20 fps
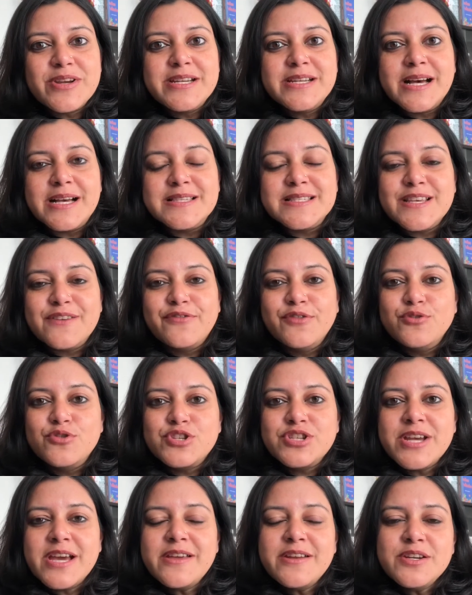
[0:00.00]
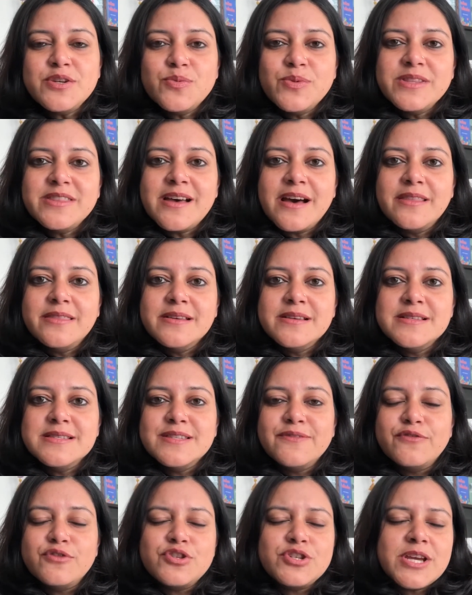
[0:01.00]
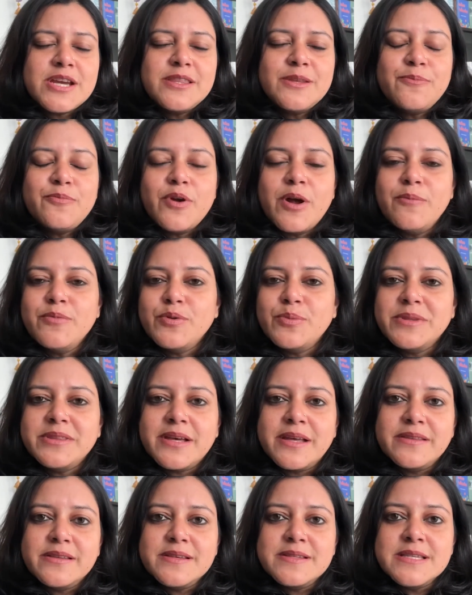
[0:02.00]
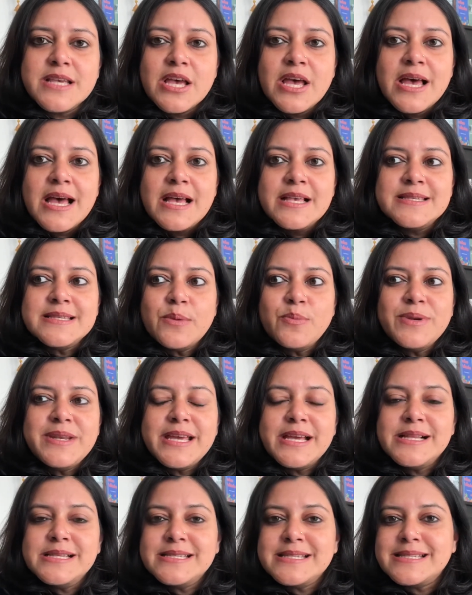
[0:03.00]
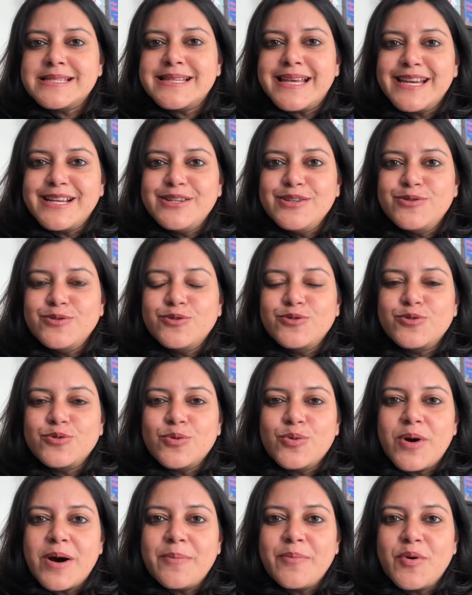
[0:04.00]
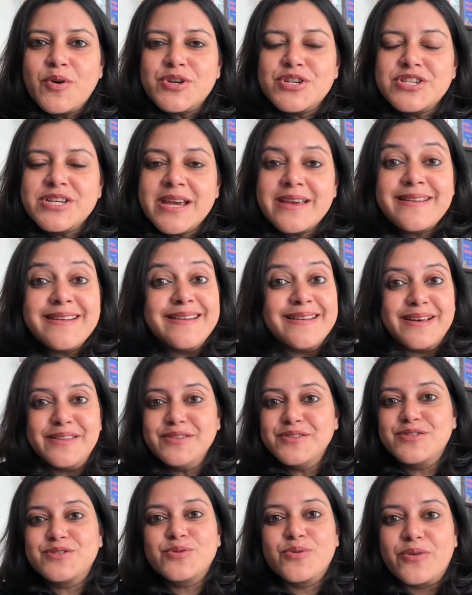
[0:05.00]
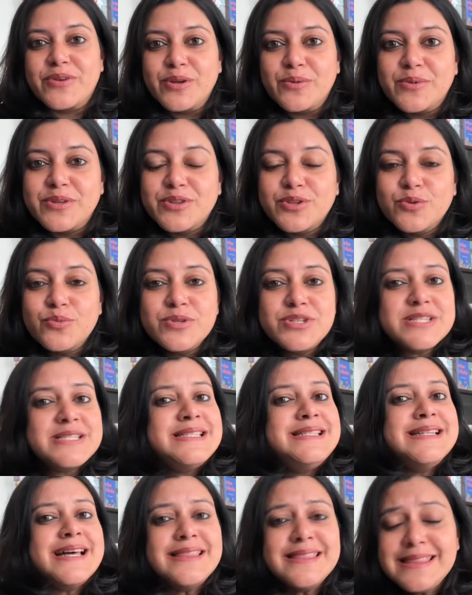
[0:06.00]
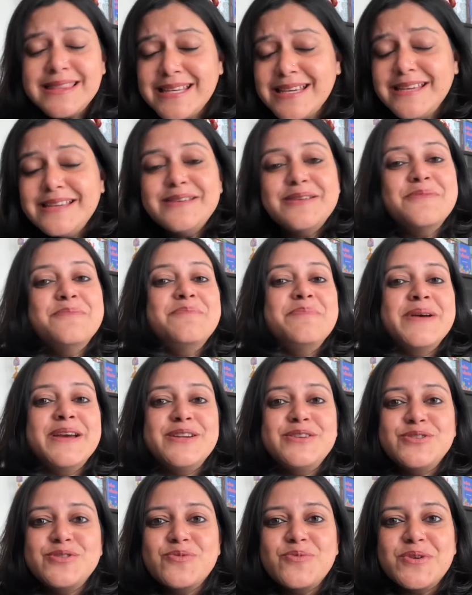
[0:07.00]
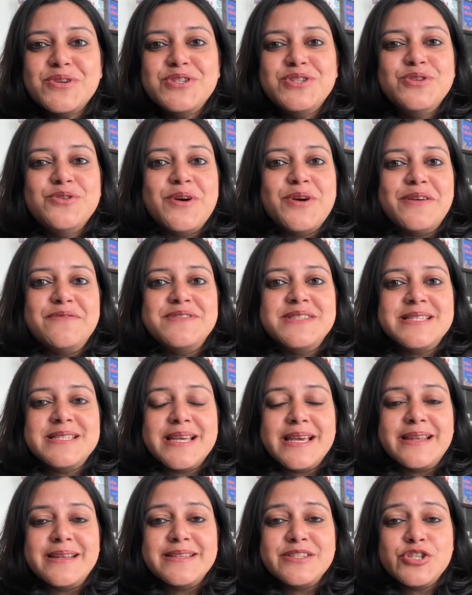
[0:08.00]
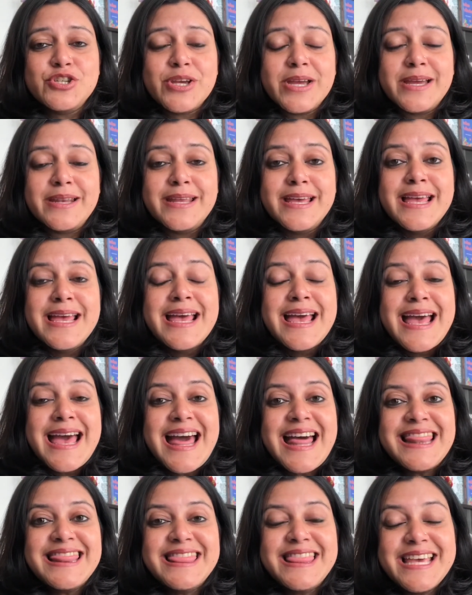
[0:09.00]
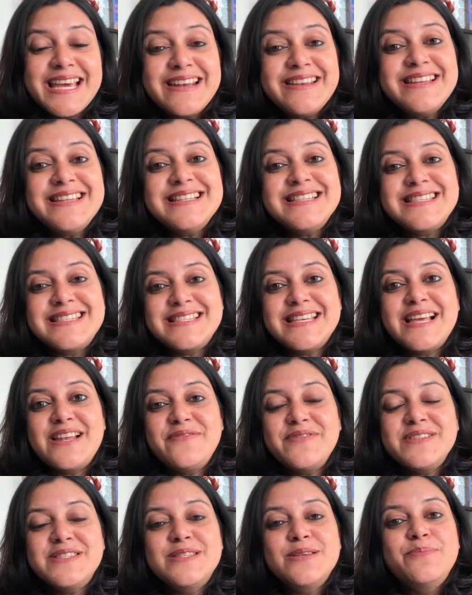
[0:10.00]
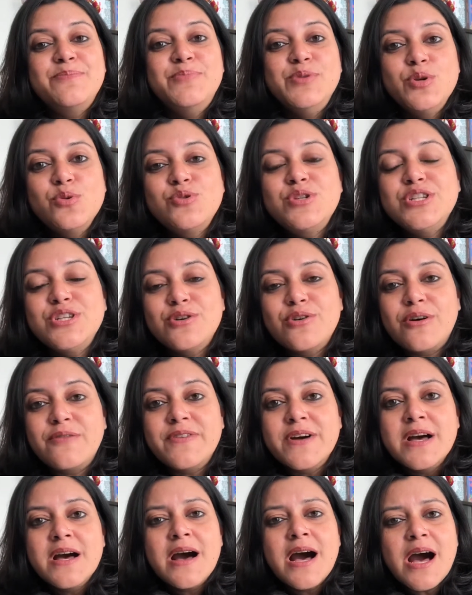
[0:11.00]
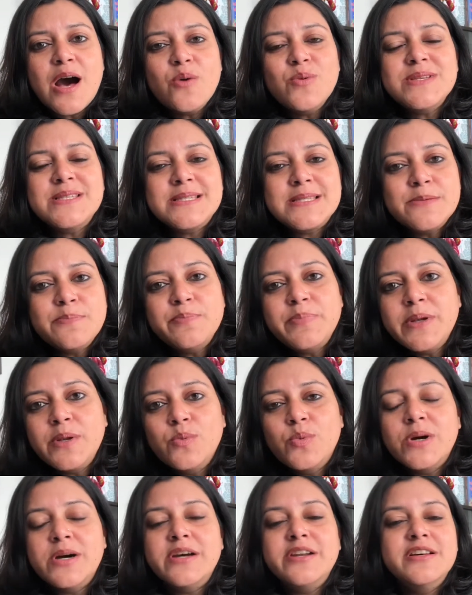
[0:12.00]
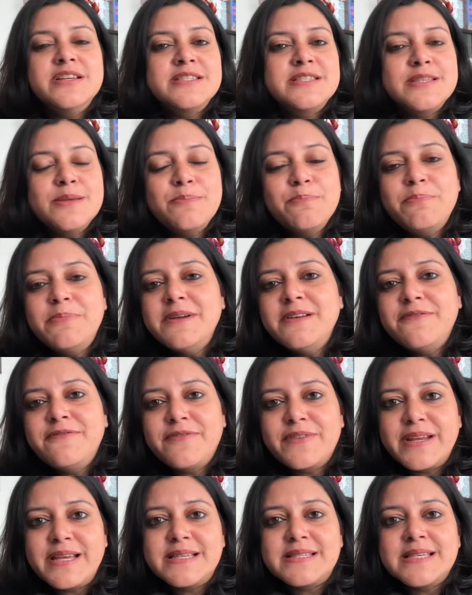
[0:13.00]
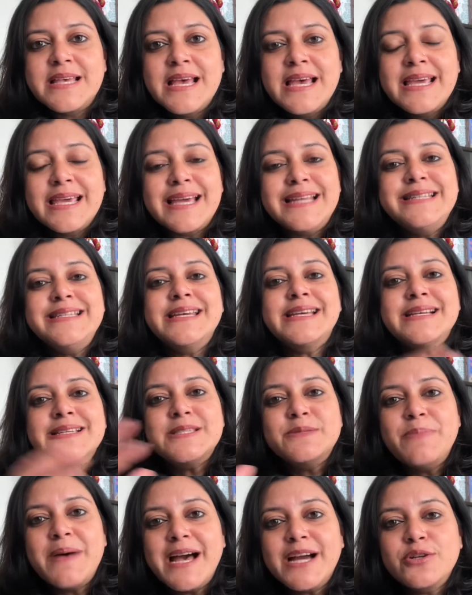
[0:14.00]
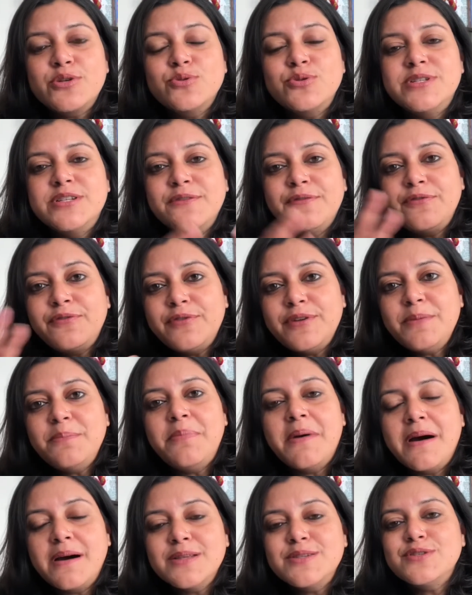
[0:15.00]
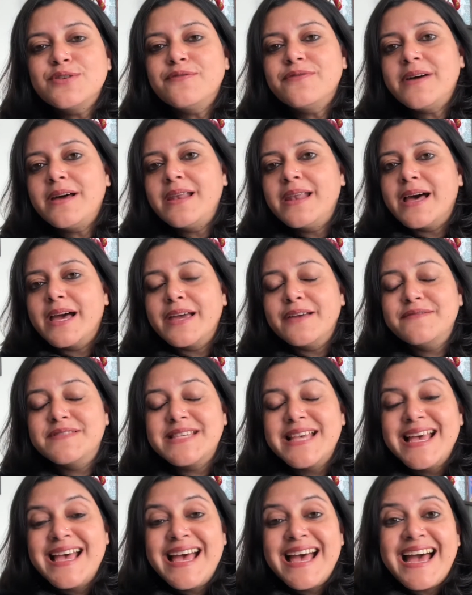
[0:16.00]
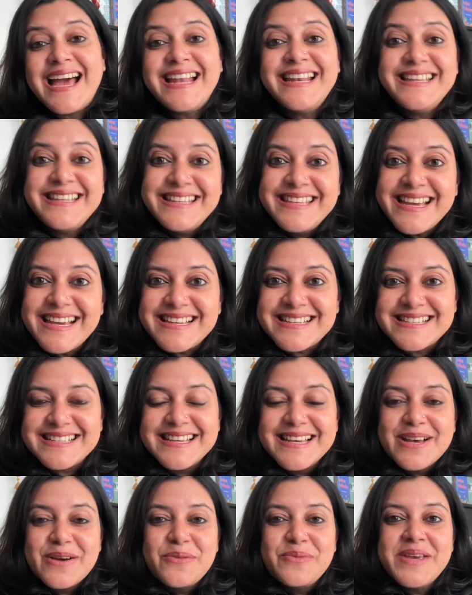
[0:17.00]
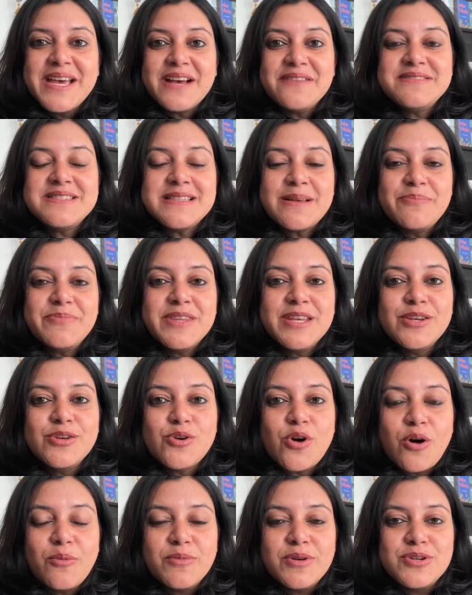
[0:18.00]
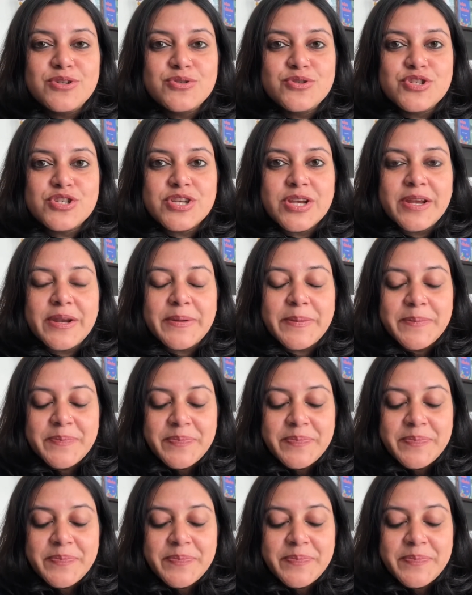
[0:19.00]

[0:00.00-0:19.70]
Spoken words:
does. If you share it with others, if you share the prompt with others, somebody else is likely to throw up or share another story with you, which is nothing compared to what you have shared. And there in itself is the beauty of how a simple word, a simple phrase can take us back to different parts of our lives, and yet we have something common to share.